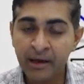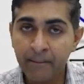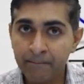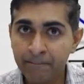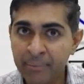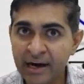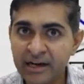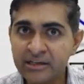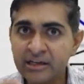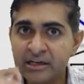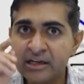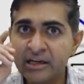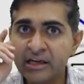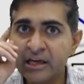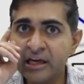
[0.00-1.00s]
but
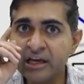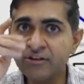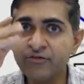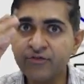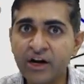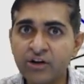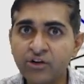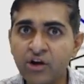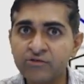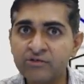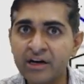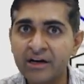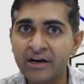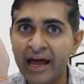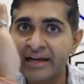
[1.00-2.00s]
in front of
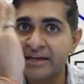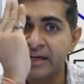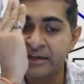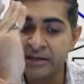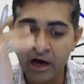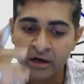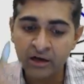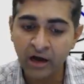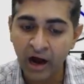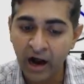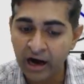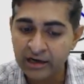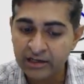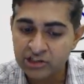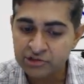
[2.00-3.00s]
the right eye a
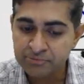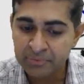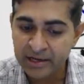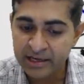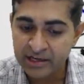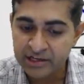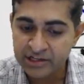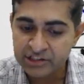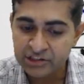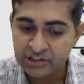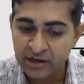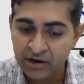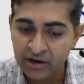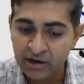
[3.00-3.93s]
card is placed